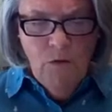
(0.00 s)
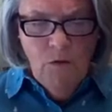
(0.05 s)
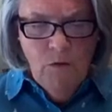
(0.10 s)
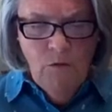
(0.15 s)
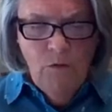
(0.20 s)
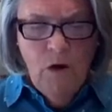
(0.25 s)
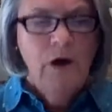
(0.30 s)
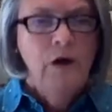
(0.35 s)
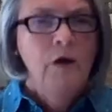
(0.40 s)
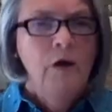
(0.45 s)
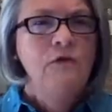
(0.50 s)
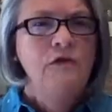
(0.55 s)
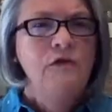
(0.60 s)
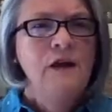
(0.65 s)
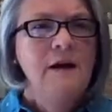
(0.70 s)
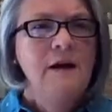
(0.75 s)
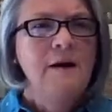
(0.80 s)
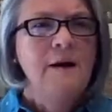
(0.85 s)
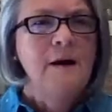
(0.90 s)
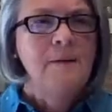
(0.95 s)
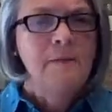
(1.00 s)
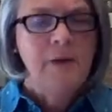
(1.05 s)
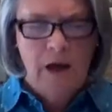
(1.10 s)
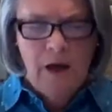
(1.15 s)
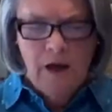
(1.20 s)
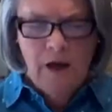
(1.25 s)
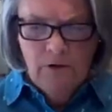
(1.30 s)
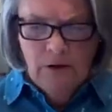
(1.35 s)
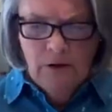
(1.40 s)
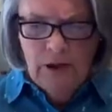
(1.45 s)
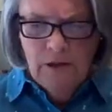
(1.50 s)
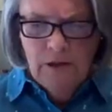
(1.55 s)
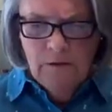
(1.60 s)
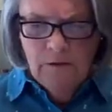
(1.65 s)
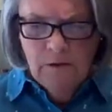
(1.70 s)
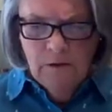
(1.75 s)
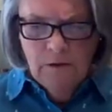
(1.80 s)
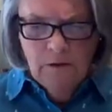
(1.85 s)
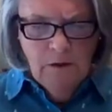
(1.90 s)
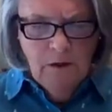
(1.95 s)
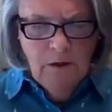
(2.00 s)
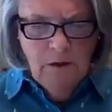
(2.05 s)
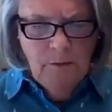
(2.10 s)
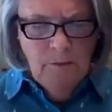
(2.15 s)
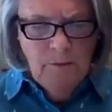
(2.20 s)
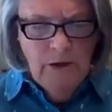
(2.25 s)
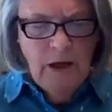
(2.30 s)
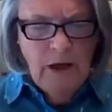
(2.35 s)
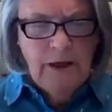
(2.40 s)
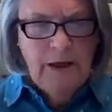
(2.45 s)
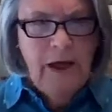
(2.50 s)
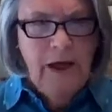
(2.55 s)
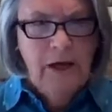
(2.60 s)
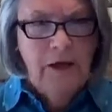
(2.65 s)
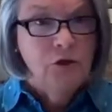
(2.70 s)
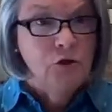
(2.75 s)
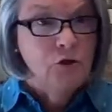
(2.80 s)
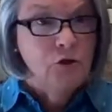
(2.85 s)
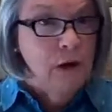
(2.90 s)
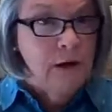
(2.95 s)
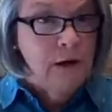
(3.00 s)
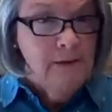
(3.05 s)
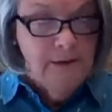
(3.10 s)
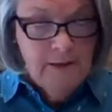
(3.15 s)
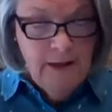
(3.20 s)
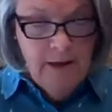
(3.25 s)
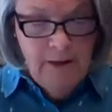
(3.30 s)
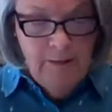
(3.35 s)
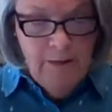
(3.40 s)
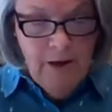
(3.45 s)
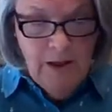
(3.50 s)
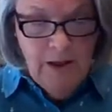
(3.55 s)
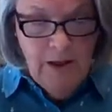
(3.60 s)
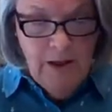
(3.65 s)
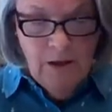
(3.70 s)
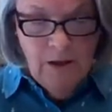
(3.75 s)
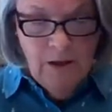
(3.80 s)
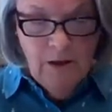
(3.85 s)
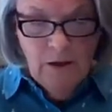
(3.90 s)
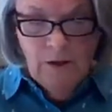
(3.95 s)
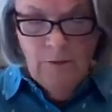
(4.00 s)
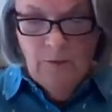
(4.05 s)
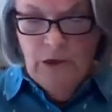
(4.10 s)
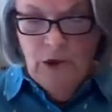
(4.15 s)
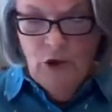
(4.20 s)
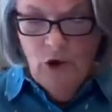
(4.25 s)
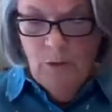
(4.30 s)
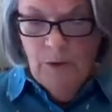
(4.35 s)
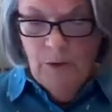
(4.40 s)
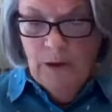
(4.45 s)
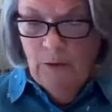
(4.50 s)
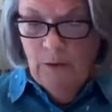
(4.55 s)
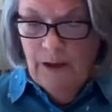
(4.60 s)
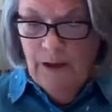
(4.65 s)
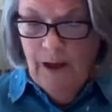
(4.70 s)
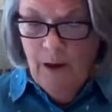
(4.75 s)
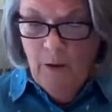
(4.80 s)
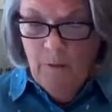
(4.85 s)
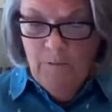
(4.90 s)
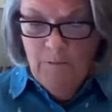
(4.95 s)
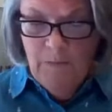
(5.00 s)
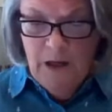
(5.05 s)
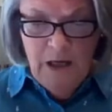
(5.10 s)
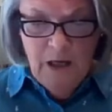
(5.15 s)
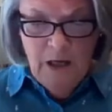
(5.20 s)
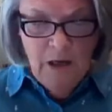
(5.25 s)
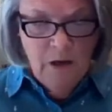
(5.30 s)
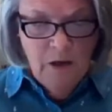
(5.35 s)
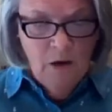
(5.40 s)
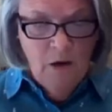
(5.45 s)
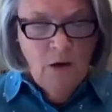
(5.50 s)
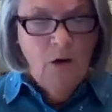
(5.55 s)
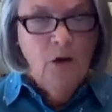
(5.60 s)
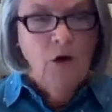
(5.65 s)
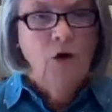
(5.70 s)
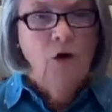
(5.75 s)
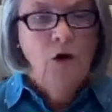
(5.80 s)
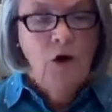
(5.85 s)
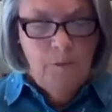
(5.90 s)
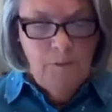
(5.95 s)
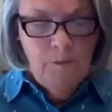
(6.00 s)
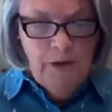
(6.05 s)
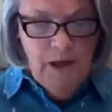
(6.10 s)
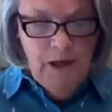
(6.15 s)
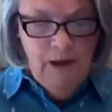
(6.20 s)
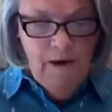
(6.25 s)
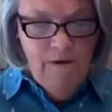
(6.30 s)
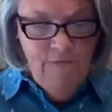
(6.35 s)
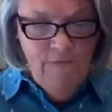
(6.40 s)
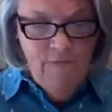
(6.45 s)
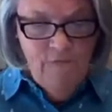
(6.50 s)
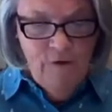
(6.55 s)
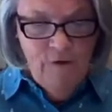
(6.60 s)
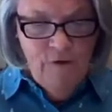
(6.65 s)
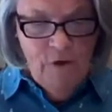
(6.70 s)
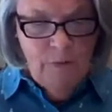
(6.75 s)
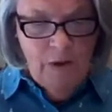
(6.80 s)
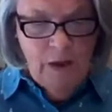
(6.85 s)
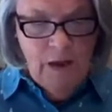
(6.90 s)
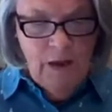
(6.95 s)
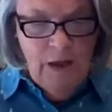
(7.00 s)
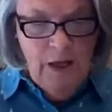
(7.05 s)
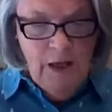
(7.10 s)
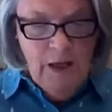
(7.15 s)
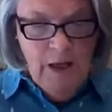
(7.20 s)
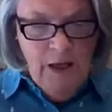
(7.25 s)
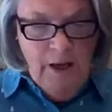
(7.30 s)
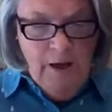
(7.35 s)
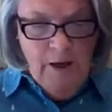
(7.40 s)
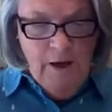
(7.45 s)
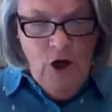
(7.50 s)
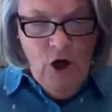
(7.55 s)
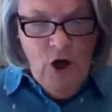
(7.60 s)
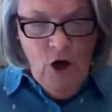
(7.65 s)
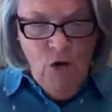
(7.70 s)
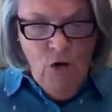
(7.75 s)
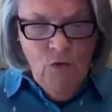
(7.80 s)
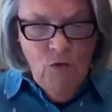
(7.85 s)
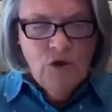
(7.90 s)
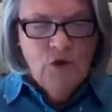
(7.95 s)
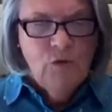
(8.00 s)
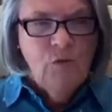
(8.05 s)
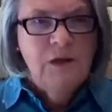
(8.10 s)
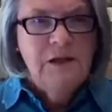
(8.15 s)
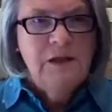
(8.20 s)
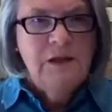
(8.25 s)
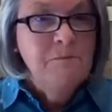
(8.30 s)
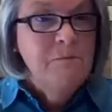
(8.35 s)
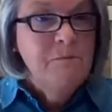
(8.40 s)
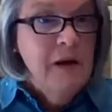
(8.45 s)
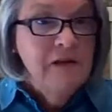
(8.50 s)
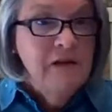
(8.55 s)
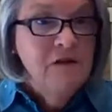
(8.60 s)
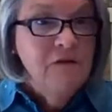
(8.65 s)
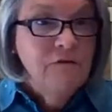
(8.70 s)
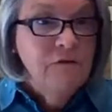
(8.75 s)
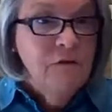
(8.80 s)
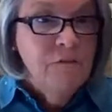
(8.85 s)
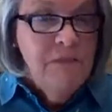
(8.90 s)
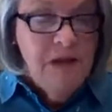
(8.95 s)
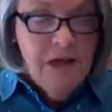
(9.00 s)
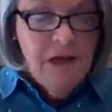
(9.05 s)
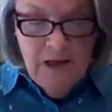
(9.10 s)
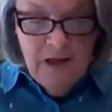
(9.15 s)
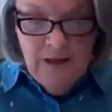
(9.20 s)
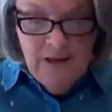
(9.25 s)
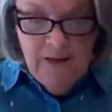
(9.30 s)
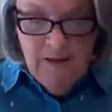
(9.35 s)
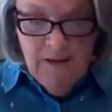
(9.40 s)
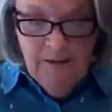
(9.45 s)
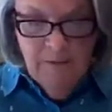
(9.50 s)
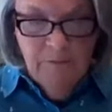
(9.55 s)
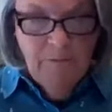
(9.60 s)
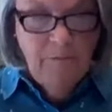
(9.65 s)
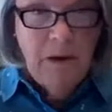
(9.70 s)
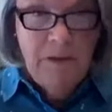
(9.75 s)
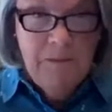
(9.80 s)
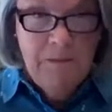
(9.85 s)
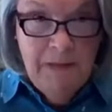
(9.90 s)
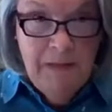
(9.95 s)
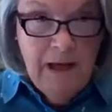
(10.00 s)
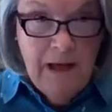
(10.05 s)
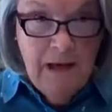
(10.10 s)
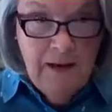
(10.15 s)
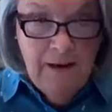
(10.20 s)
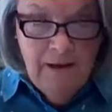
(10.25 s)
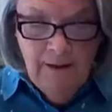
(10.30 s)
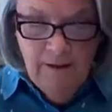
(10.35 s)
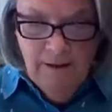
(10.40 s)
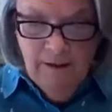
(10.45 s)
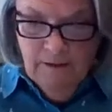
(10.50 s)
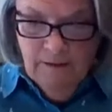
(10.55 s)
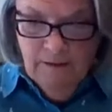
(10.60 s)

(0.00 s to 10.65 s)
Why do you think I'm angry? Could it be I can't trust anybody? Could it be nobody will help me? Could it be everybody knows what's best for me but me?